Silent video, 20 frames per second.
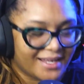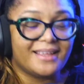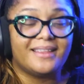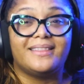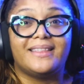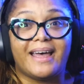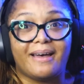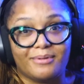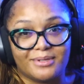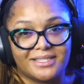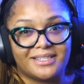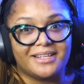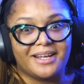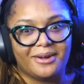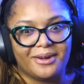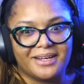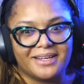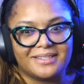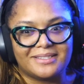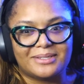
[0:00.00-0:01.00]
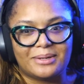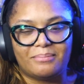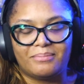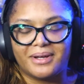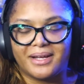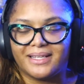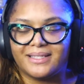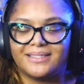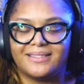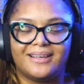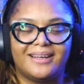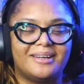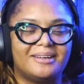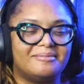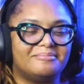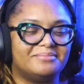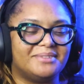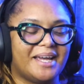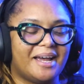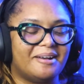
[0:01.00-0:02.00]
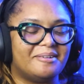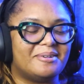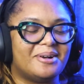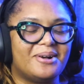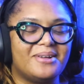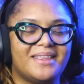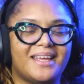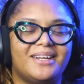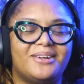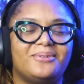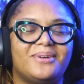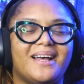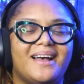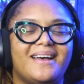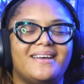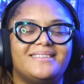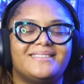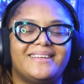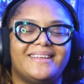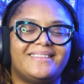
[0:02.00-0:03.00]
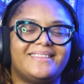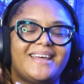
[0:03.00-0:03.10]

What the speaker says: that was hilarious. But yeah, on that note, guys,